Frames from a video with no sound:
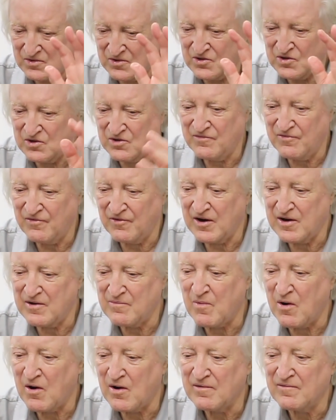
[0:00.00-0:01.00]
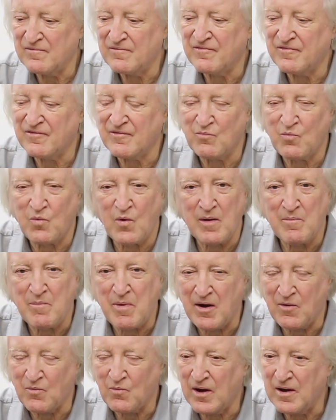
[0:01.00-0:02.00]
good friend of mine from way
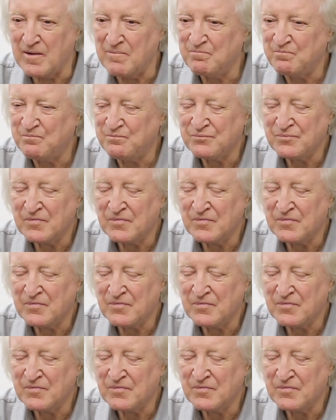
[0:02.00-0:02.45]
back when,